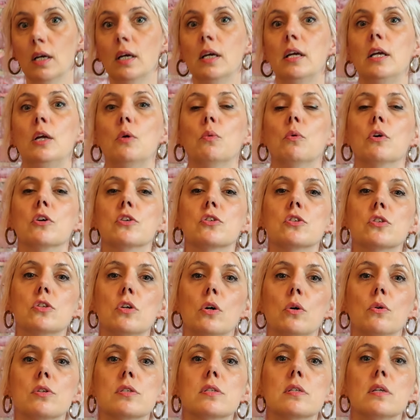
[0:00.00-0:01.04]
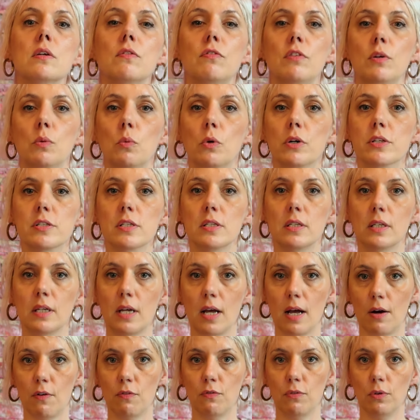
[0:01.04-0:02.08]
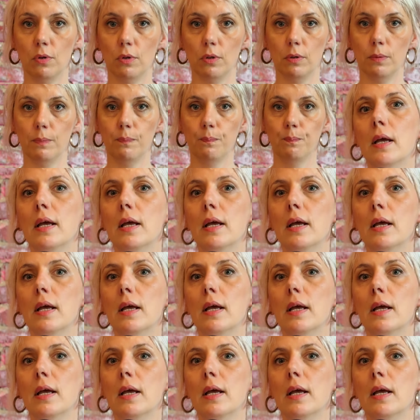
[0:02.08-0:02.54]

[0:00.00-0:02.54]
he was toast if he wasn't careful.